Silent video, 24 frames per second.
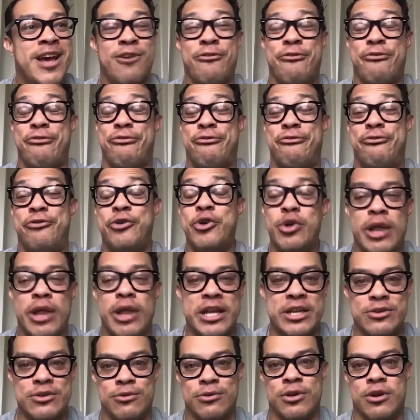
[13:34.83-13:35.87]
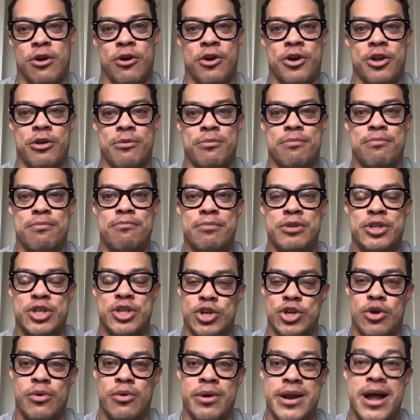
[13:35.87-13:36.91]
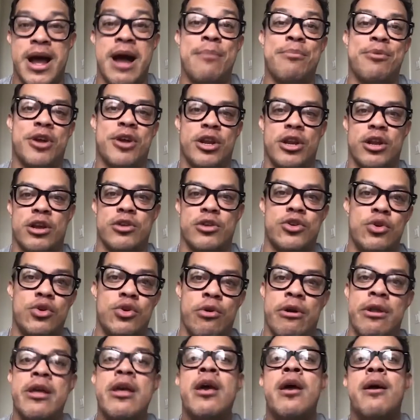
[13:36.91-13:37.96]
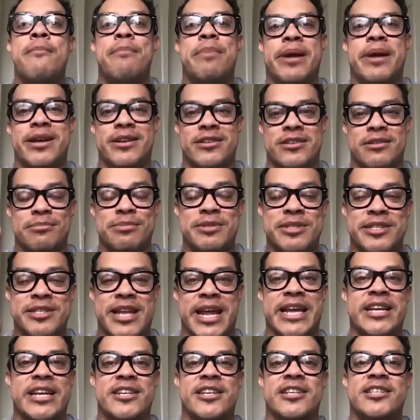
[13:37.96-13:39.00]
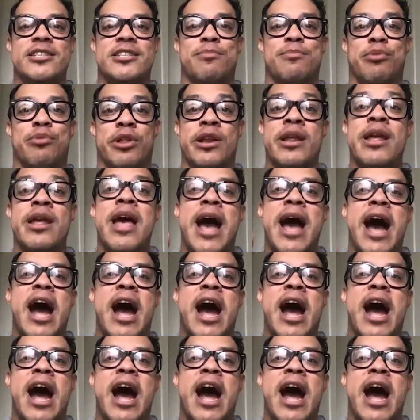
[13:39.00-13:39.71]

I don't feel like doing cardio, but you know what? I'm going to go do it because I'm staying disciplined.